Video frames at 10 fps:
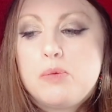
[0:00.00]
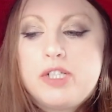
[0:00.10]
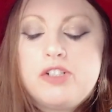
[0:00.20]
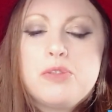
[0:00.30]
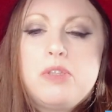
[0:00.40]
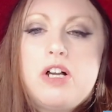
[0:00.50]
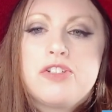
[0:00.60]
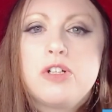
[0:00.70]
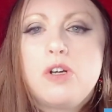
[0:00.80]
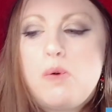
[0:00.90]
winners will
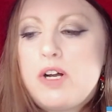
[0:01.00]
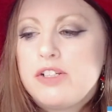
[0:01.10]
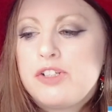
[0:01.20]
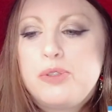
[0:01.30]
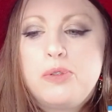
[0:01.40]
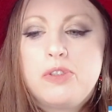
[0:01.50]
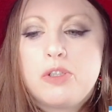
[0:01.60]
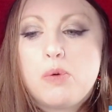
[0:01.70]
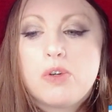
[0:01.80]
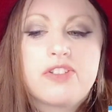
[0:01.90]
also go on
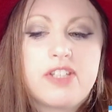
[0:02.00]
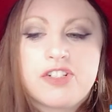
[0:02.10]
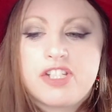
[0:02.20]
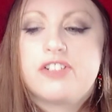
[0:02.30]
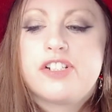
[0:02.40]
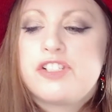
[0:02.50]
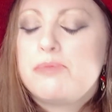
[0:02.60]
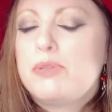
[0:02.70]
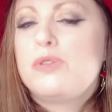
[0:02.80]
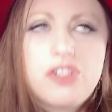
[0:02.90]
towards their series
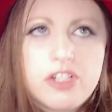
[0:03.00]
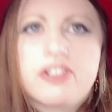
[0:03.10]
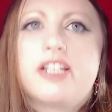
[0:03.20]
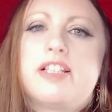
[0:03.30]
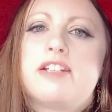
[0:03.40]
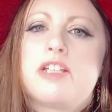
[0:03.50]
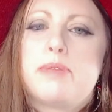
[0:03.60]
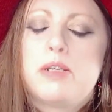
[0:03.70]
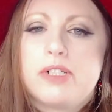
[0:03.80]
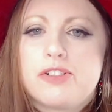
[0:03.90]
debut just like the
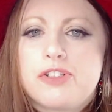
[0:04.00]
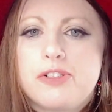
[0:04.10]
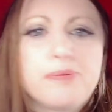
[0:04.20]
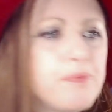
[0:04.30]
SMA winners do.